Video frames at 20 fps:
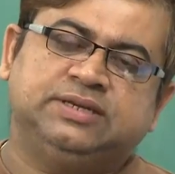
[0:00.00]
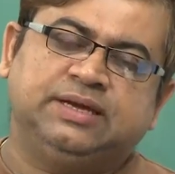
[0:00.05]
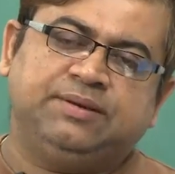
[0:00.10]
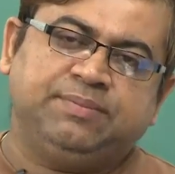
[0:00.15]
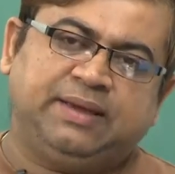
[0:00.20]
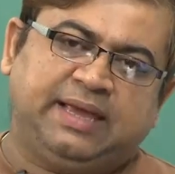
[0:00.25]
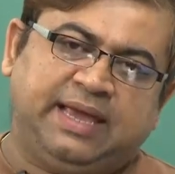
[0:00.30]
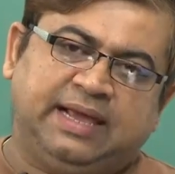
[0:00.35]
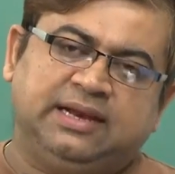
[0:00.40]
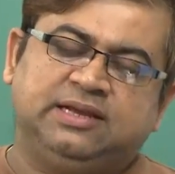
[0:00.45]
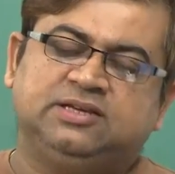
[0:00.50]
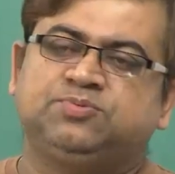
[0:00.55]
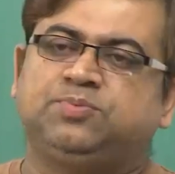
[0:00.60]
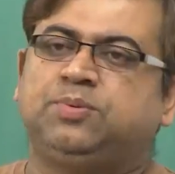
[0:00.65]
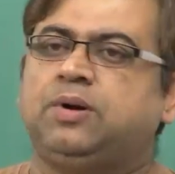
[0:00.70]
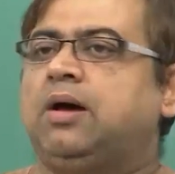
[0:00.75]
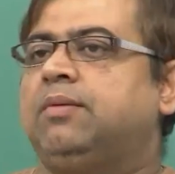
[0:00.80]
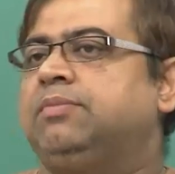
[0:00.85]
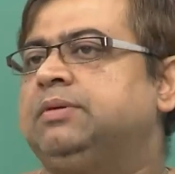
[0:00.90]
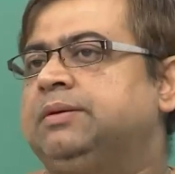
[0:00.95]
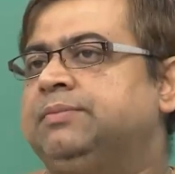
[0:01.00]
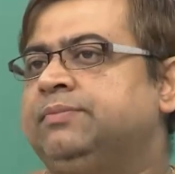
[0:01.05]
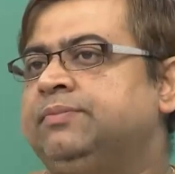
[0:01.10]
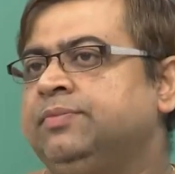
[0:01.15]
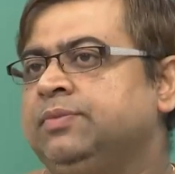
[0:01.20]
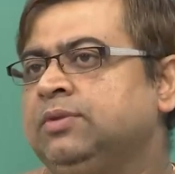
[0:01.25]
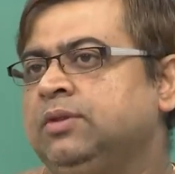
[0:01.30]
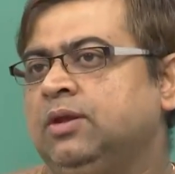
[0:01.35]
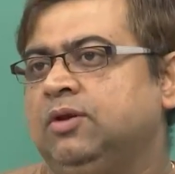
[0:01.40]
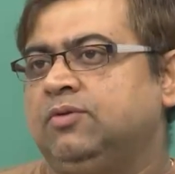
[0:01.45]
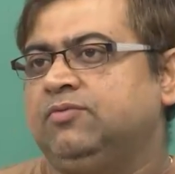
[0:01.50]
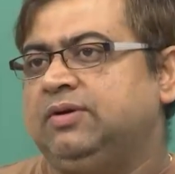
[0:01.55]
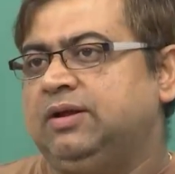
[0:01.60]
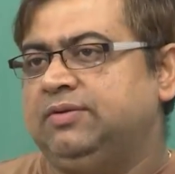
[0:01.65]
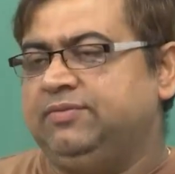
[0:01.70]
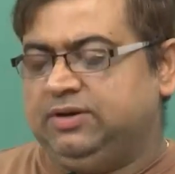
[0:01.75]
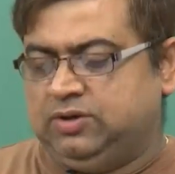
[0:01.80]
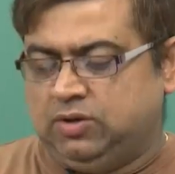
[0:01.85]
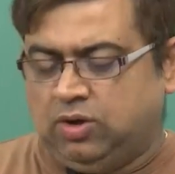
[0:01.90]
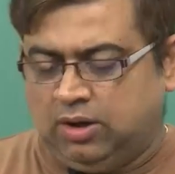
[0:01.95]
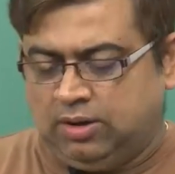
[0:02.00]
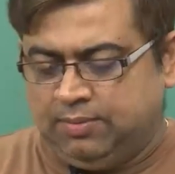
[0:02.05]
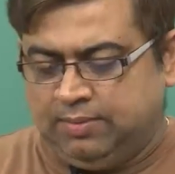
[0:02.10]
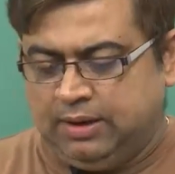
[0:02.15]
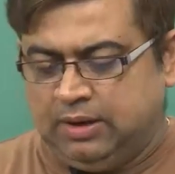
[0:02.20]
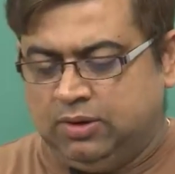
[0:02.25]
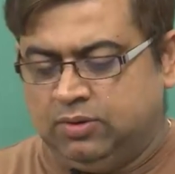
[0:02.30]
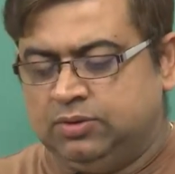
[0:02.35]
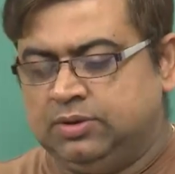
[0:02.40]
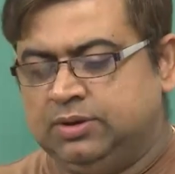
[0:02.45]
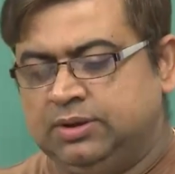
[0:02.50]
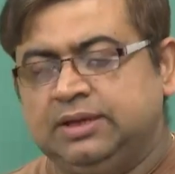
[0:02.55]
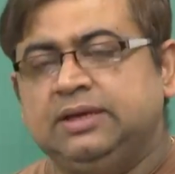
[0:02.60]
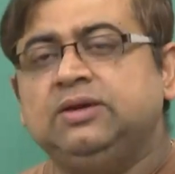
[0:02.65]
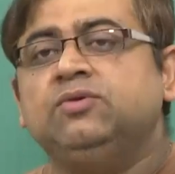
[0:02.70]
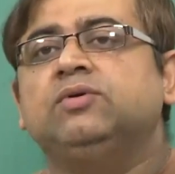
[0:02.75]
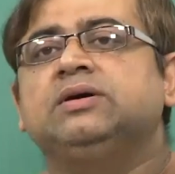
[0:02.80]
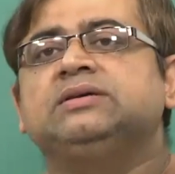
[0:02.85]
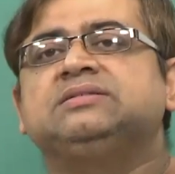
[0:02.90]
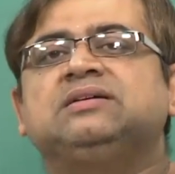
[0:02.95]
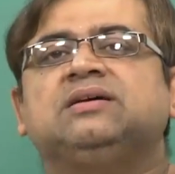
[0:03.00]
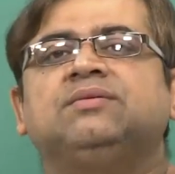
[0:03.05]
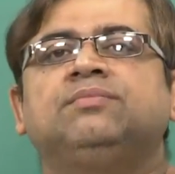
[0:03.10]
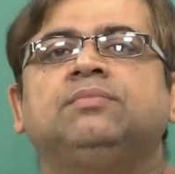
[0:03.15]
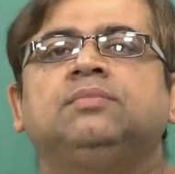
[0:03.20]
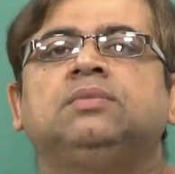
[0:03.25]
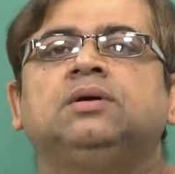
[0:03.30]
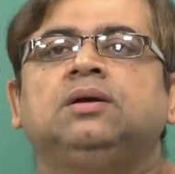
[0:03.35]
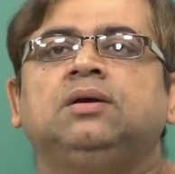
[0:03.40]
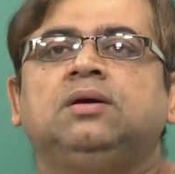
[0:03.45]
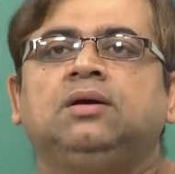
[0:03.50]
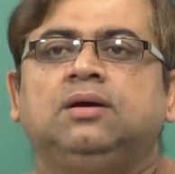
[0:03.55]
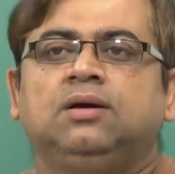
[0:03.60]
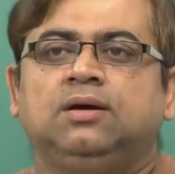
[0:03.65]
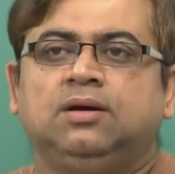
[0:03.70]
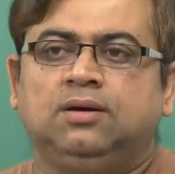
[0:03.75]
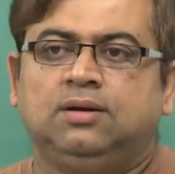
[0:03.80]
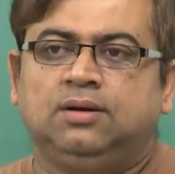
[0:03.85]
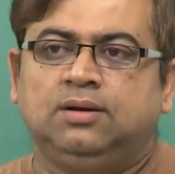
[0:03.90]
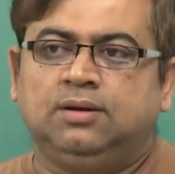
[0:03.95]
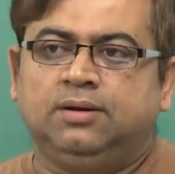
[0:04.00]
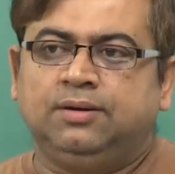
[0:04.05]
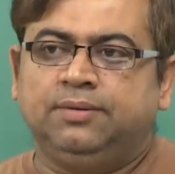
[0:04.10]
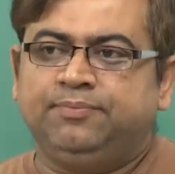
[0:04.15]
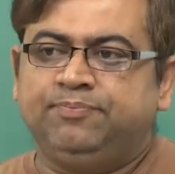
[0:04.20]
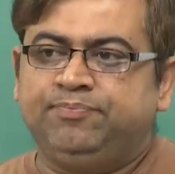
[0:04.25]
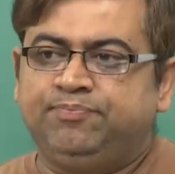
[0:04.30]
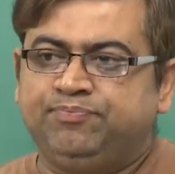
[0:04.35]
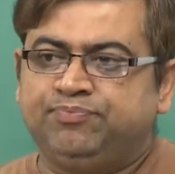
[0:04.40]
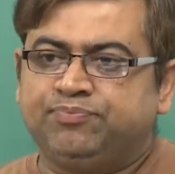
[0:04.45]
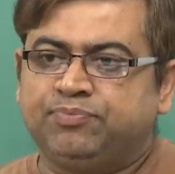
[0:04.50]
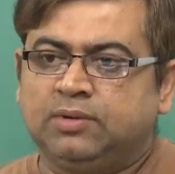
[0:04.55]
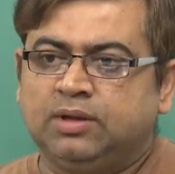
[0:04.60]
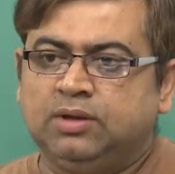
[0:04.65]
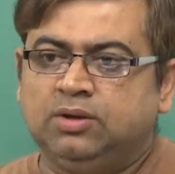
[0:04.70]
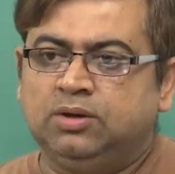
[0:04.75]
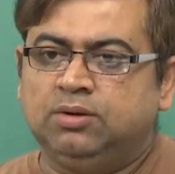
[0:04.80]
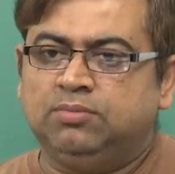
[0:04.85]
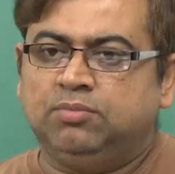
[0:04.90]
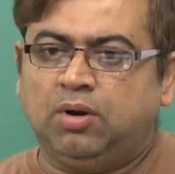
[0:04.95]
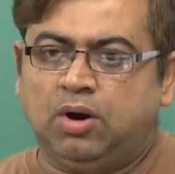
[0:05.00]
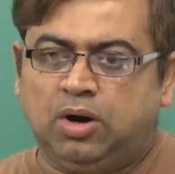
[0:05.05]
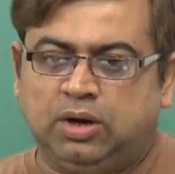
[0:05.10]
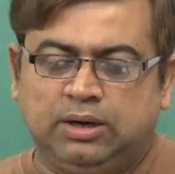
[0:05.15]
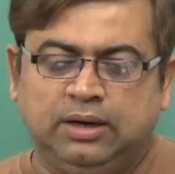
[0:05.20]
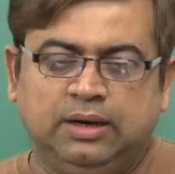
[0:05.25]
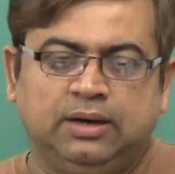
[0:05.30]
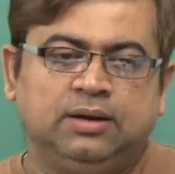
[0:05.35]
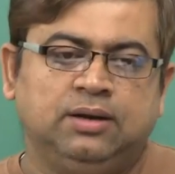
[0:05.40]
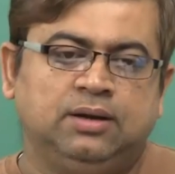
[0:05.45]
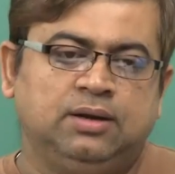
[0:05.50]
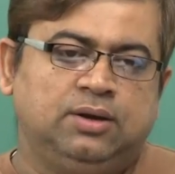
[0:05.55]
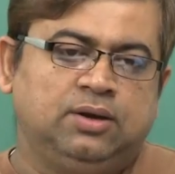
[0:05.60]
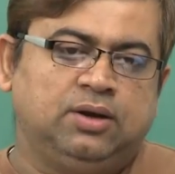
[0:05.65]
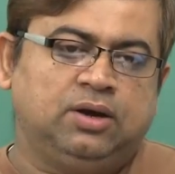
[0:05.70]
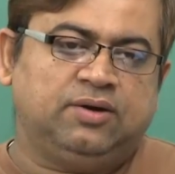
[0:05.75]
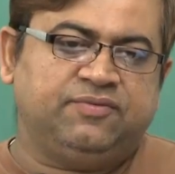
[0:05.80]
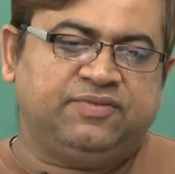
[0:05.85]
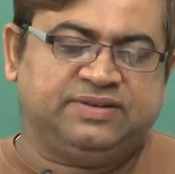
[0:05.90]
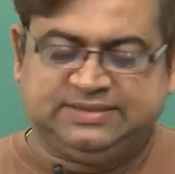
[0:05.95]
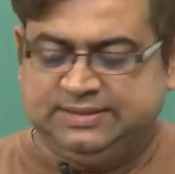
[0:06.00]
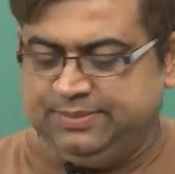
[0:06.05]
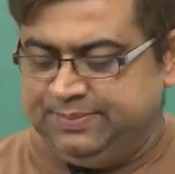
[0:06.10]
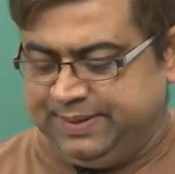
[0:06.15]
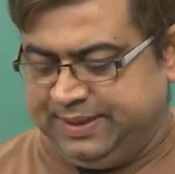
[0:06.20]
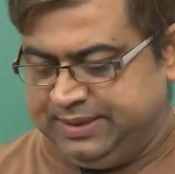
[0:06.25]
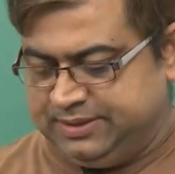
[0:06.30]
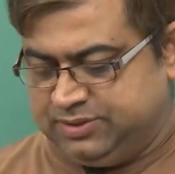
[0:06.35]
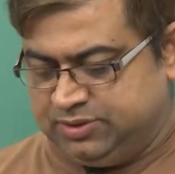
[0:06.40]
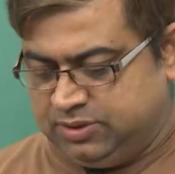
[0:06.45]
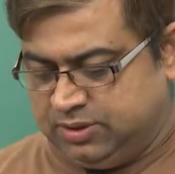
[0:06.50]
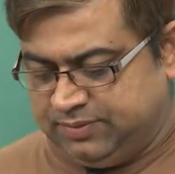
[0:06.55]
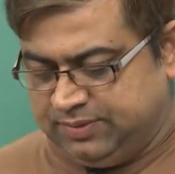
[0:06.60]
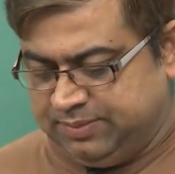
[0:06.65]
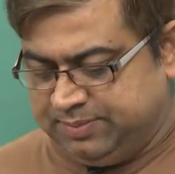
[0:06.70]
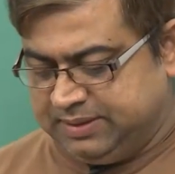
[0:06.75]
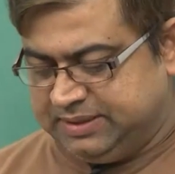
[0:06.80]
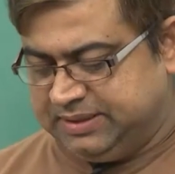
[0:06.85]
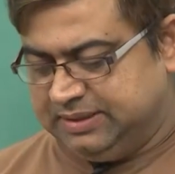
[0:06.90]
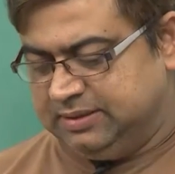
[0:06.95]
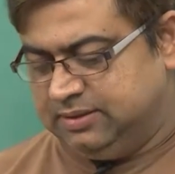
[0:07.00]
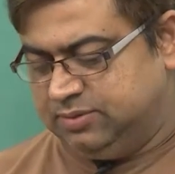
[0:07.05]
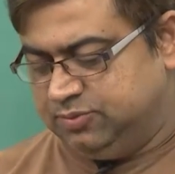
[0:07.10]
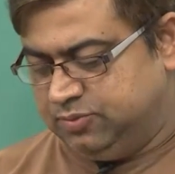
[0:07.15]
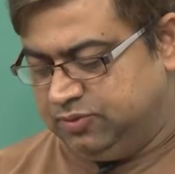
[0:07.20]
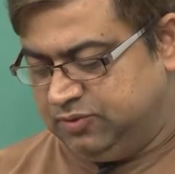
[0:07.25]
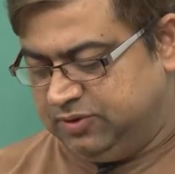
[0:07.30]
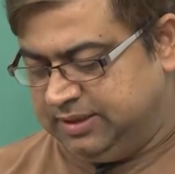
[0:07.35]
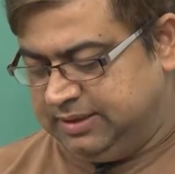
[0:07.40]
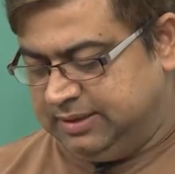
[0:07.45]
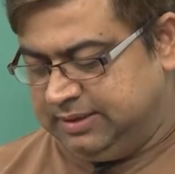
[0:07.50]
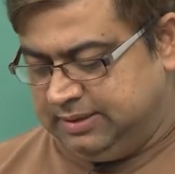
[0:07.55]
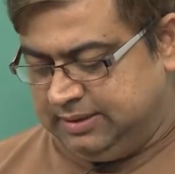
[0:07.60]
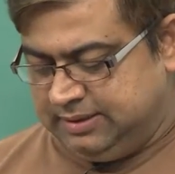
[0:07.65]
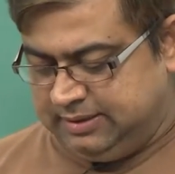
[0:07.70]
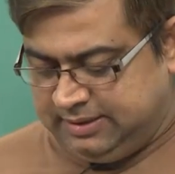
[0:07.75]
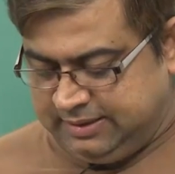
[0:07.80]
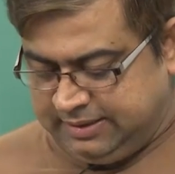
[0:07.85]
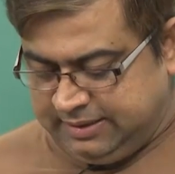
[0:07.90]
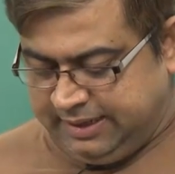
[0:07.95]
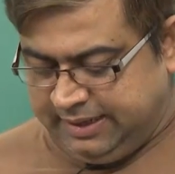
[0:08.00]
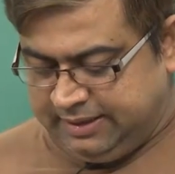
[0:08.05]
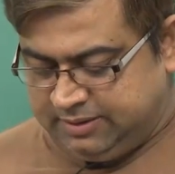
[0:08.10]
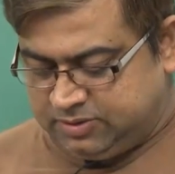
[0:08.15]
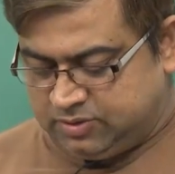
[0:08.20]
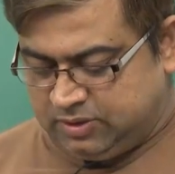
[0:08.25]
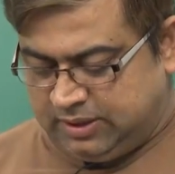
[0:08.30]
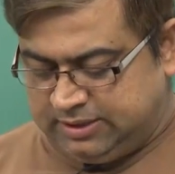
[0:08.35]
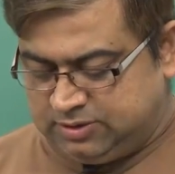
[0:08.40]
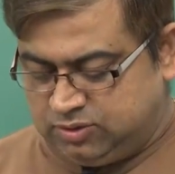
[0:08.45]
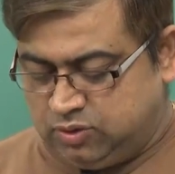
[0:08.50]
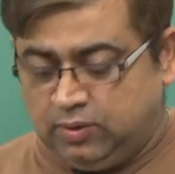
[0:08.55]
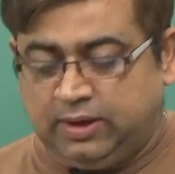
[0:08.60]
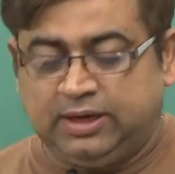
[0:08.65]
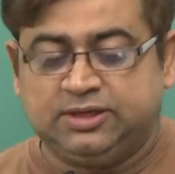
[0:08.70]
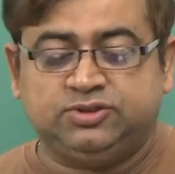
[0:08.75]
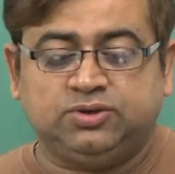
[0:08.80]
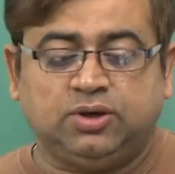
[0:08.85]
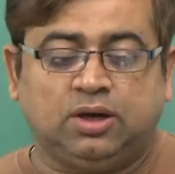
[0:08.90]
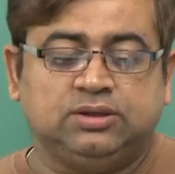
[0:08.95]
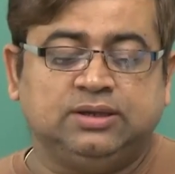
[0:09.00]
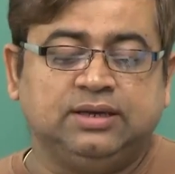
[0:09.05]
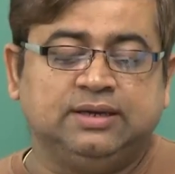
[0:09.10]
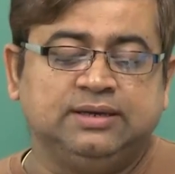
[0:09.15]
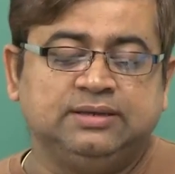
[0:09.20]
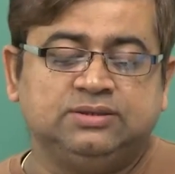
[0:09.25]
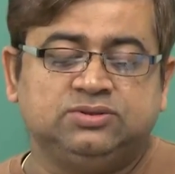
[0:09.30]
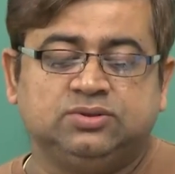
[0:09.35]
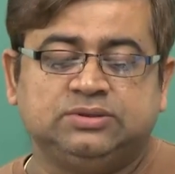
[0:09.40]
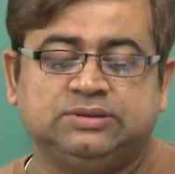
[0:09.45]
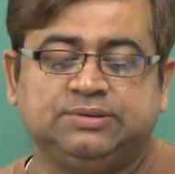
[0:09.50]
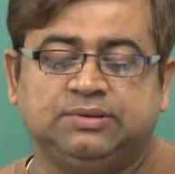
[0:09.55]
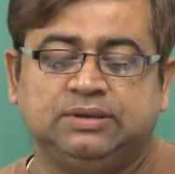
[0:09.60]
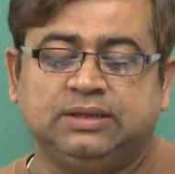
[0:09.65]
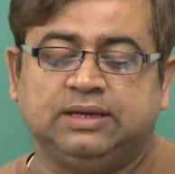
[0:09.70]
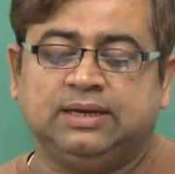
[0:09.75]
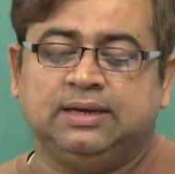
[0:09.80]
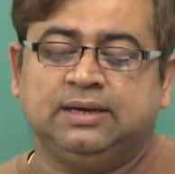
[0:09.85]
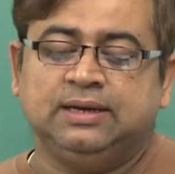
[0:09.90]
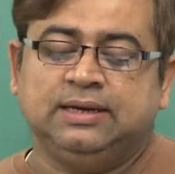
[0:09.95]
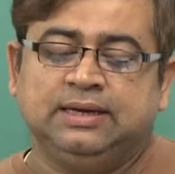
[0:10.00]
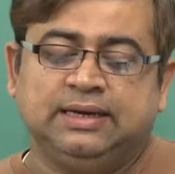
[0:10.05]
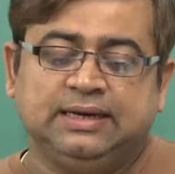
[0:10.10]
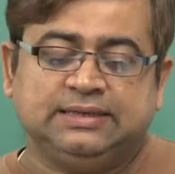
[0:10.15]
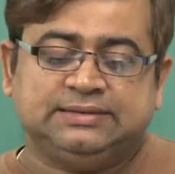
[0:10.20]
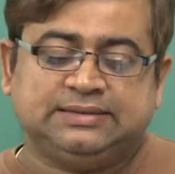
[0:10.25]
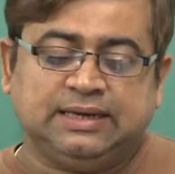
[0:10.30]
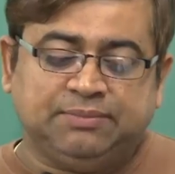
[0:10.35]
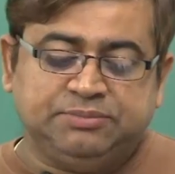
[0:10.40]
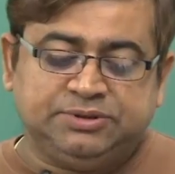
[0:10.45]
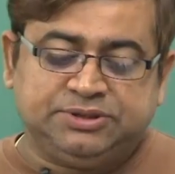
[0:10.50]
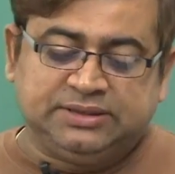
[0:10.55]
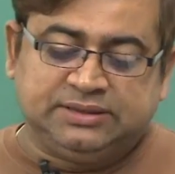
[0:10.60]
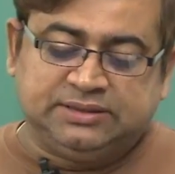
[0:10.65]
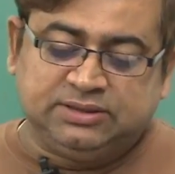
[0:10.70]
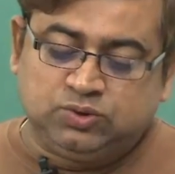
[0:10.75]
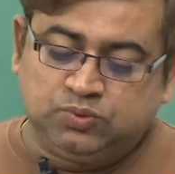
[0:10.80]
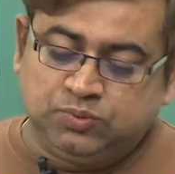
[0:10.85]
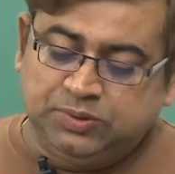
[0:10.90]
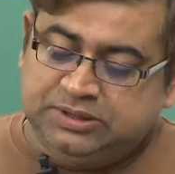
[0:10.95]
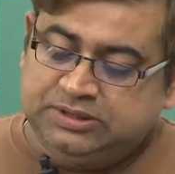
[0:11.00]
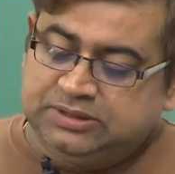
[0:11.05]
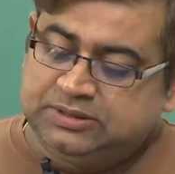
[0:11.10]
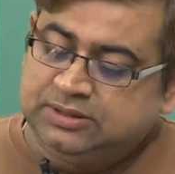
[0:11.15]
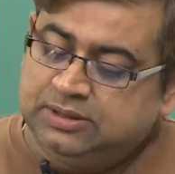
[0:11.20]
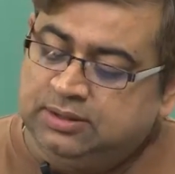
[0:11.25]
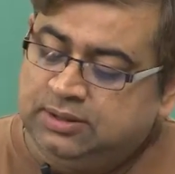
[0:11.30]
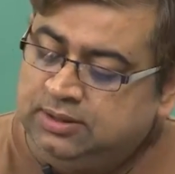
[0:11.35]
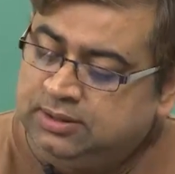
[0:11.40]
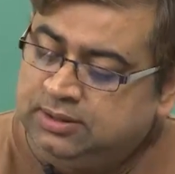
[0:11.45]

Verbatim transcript: would say mechanics problem when we talk about USM uh, um, you know model of estimation of the material removal rate. So, let us look at Shaw theory. So, some of the assumptions which